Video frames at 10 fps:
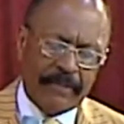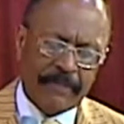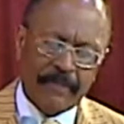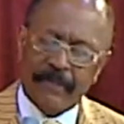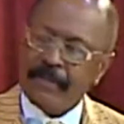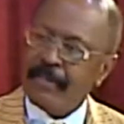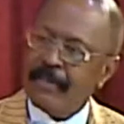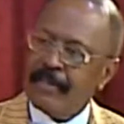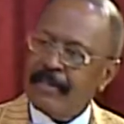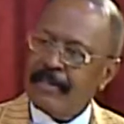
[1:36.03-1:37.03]

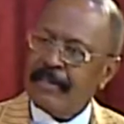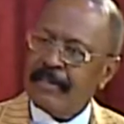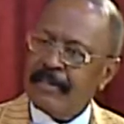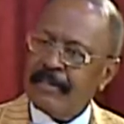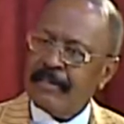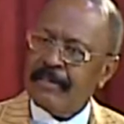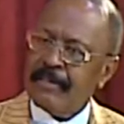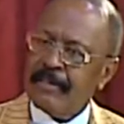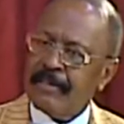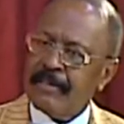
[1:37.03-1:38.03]

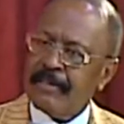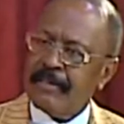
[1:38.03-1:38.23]
(silence)